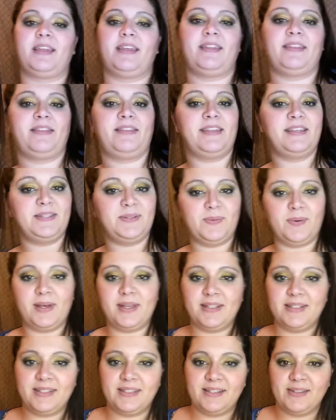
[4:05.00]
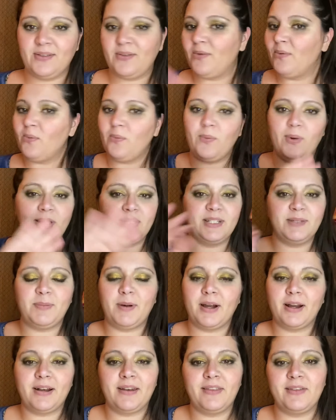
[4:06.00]
this was what
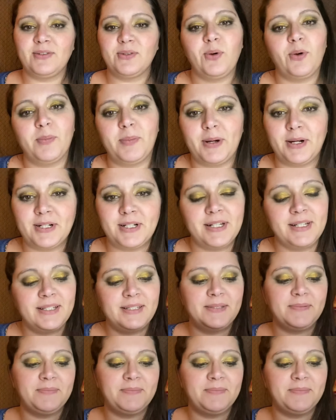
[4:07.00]
sparked this whole purchase.